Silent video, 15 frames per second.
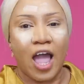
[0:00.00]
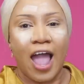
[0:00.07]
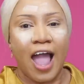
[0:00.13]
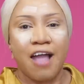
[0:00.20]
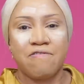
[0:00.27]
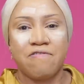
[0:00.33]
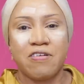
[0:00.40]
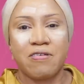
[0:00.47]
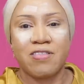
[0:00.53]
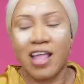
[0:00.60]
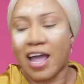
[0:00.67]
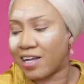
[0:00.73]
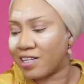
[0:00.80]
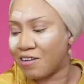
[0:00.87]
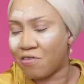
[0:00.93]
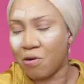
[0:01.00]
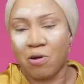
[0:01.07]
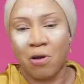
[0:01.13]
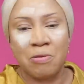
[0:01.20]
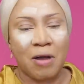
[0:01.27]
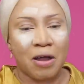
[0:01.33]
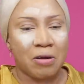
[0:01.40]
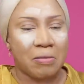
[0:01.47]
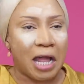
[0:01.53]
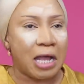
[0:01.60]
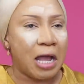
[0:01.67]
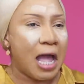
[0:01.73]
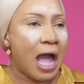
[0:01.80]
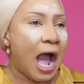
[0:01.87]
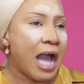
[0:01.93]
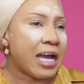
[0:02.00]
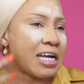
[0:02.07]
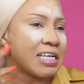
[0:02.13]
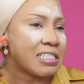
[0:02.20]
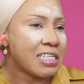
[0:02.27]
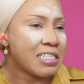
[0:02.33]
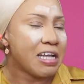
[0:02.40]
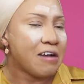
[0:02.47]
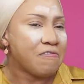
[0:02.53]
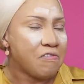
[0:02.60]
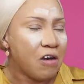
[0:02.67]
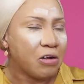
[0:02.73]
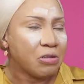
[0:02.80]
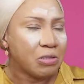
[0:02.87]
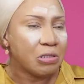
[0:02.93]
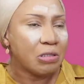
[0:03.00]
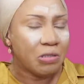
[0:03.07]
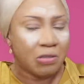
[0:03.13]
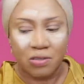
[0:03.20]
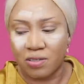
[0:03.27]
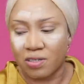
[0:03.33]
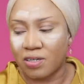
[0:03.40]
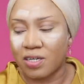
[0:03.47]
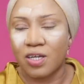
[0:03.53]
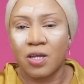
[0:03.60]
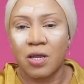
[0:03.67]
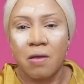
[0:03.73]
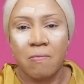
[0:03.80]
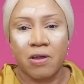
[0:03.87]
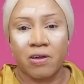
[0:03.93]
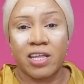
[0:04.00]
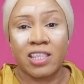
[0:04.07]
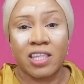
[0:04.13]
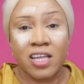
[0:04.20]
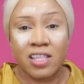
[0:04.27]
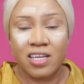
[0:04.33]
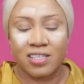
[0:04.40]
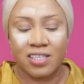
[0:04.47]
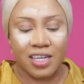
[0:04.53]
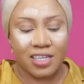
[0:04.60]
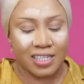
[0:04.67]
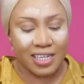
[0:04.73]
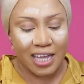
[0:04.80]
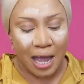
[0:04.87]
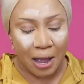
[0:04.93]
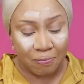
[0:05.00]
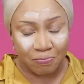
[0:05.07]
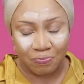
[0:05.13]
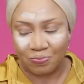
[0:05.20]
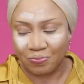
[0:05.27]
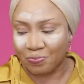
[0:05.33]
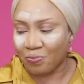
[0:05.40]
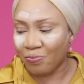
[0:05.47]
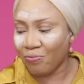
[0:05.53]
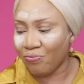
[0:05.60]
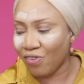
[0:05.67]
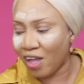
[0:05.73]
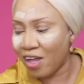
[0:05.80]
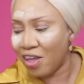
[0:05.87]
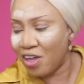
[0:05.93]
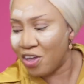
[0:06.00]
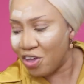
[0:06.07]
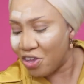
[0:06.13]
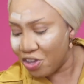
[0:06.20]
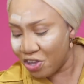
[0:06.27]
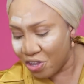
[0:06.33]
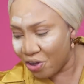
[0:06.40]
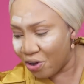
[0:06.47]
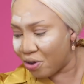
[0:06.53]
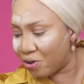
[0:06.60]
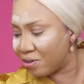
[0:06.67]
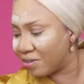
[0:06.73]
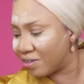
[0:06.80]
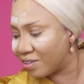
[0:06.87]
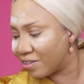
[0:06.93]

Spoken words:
Every negative comment. Because people are going to be like, I can see the front too. Because the thing is this, yeah? You know,